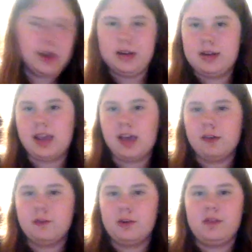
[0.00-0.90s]
and
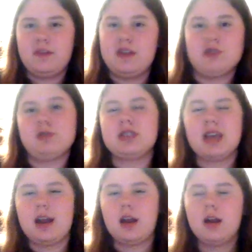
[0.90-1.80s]
California Adventure is
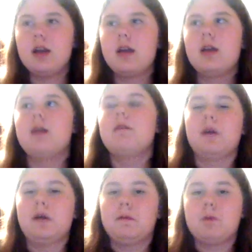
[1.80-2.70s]
there.
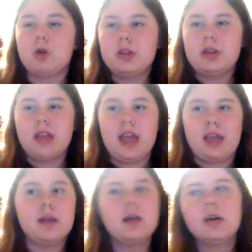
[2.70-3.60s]
Well, World, they're like
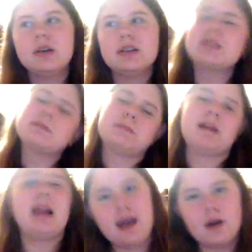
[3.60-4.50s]
spread
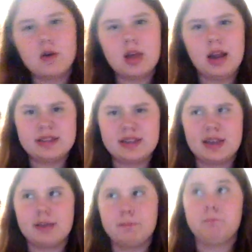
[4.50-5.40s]
out, and it's like
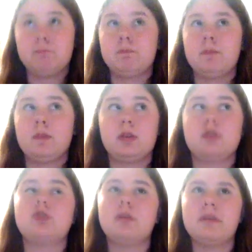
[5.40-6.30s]
there's
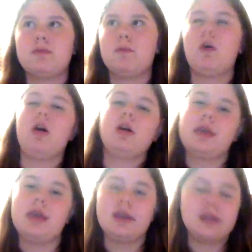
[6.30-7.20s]
so much
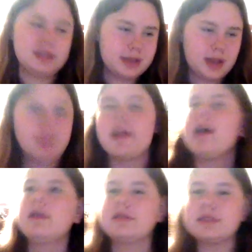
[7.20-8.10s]
walking and stuff.
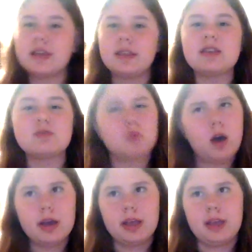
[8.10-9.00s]
There's like less
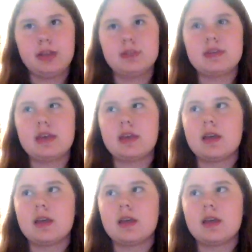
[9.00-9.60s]
walking. There's like,